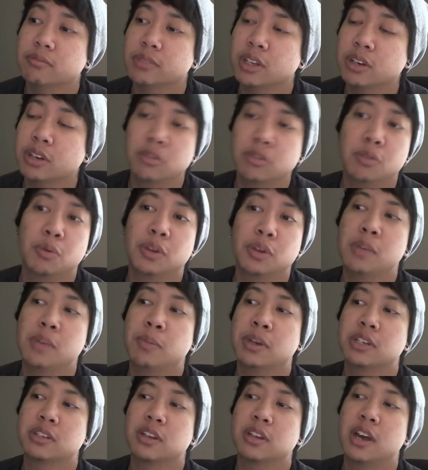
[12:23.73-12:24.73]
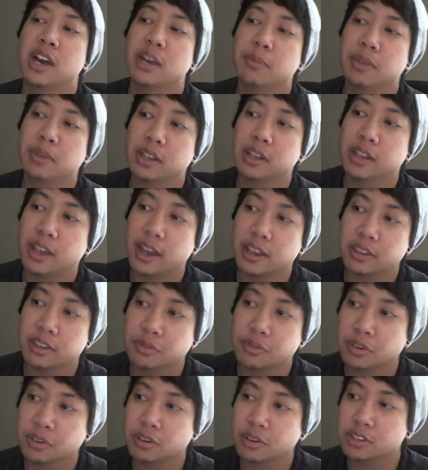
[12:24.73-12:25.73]
there isn't really much time in class
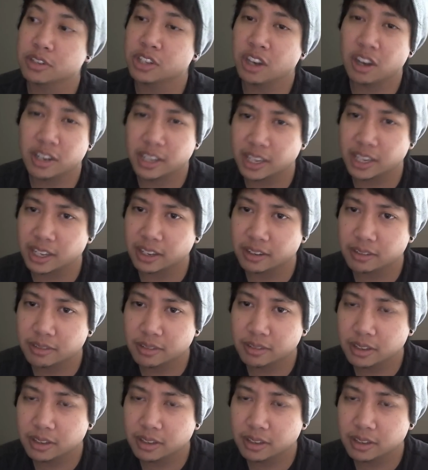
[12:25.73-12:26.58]
for talking.